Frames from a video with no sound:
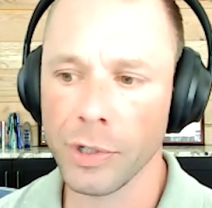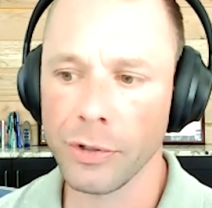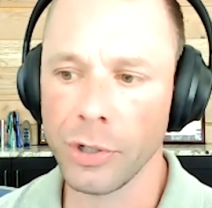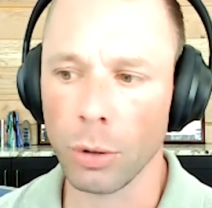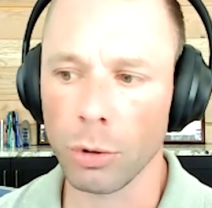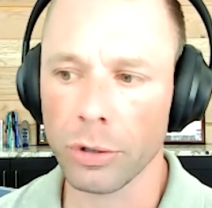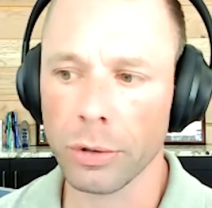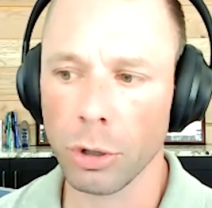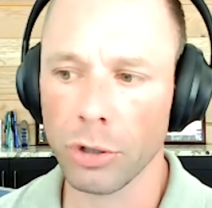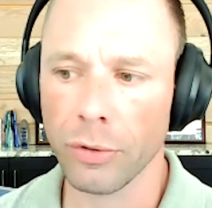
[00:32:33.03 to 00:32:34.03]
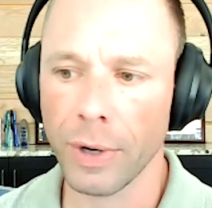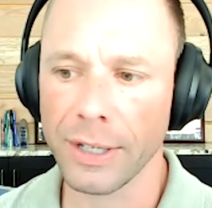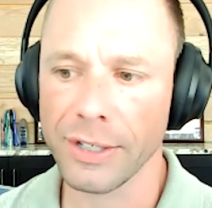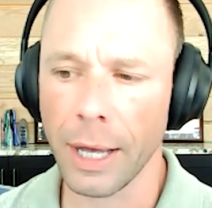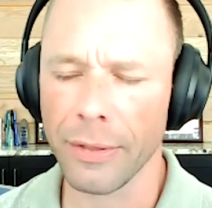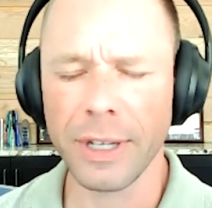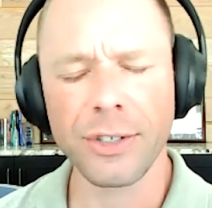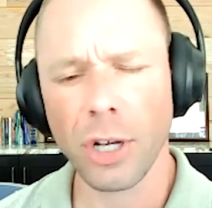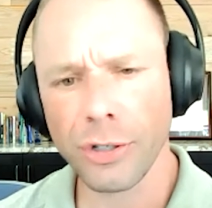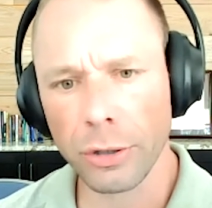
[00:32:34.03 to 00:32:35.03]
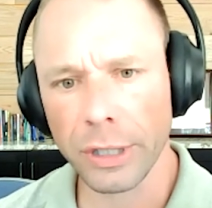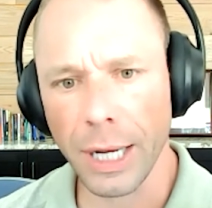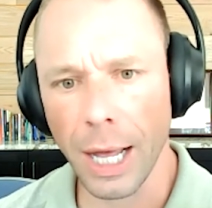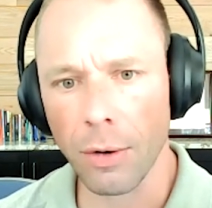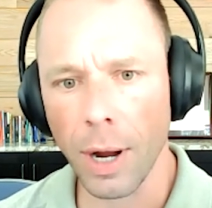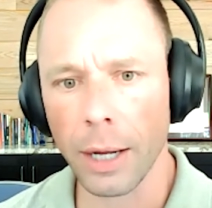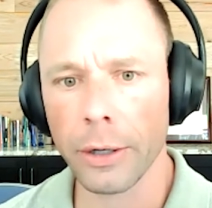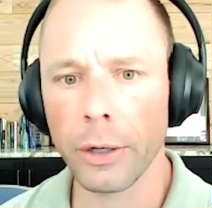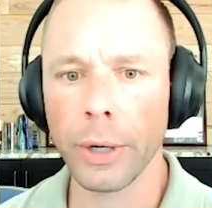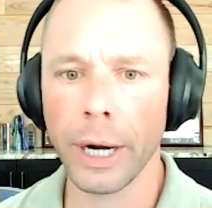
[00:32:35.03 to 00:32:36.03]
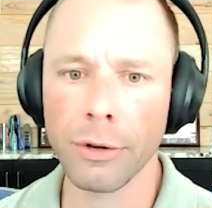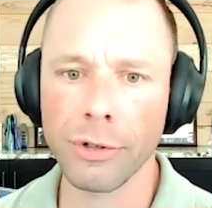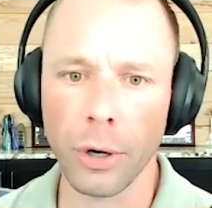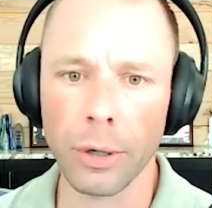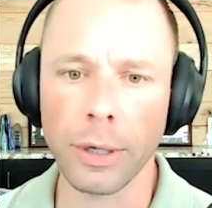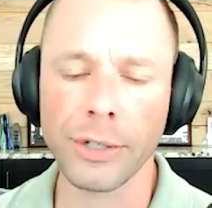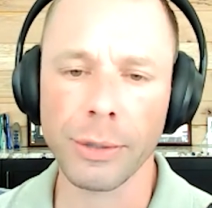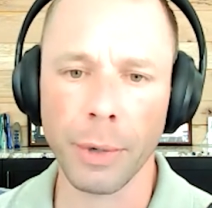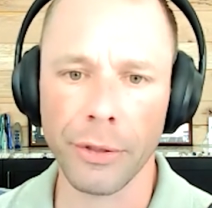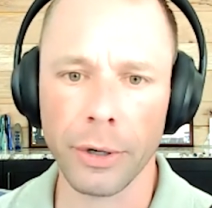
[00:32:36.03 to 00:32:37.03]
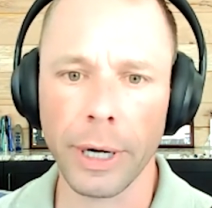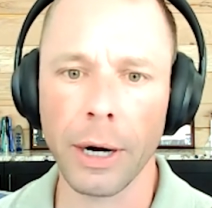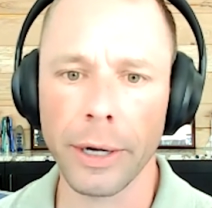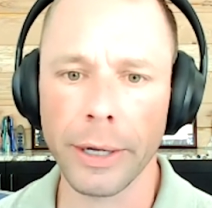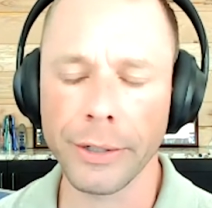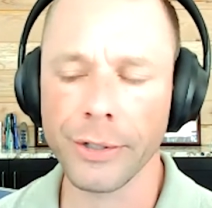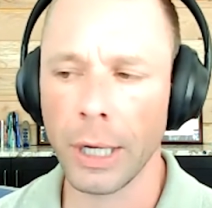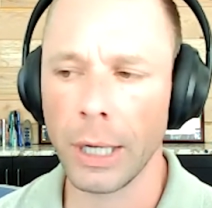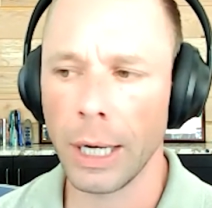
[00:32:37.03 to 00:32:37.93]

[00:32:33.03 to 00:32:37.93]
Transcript: So looked around the Southeast, also looked at Colorado, Arizona, some other areas.